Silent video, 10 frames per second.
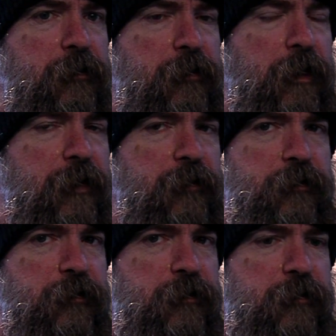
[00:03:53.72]
yeah,
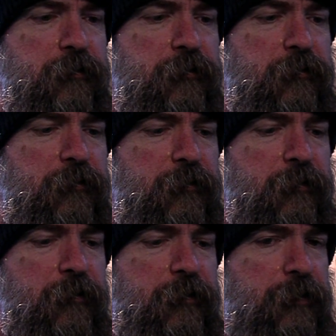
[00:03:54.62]

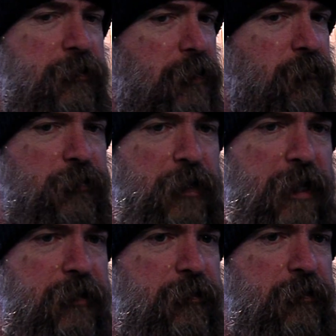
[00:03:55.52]
he said, "Well,
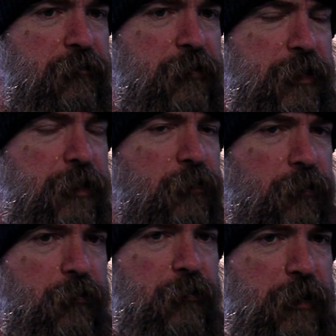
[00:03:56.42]
Zach, Dickie
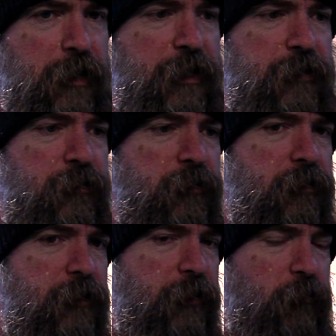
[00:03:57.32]
couldn't do the gig, so
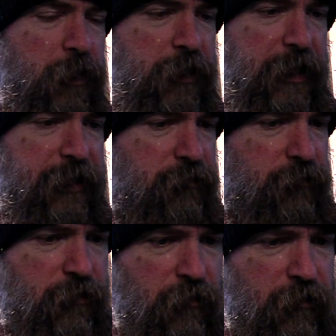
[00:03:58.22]
they didn't want to
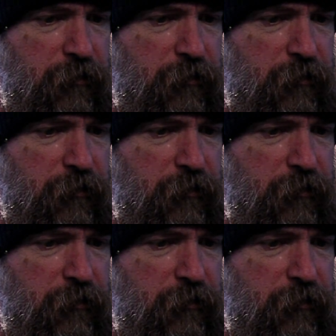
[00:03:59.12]
cancel it. So